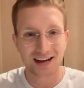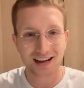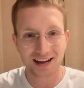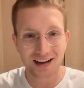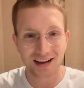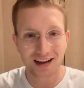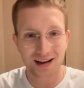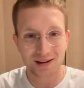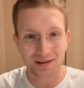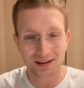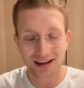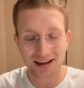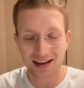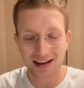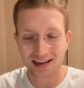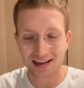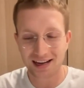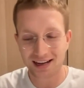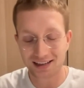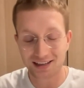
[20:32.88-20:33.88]

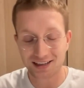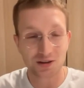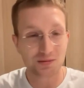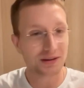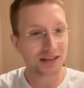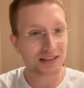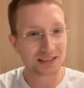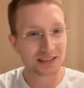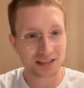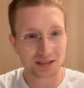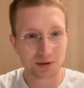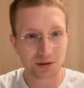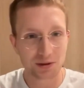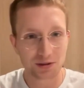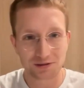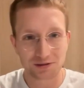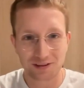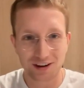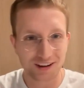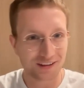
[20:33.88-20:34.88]
a new business
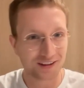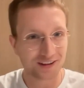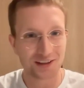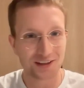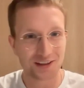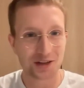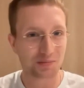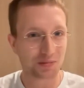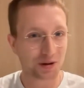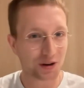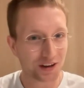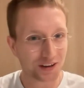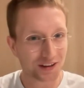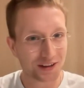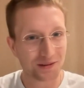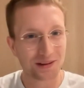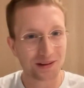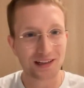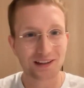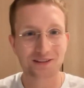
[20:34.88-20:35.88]
model rather than a new product
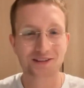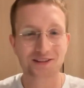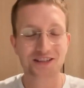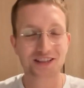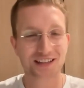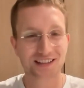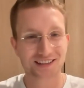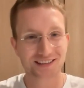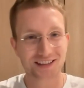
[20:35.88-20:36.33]
that we're launching.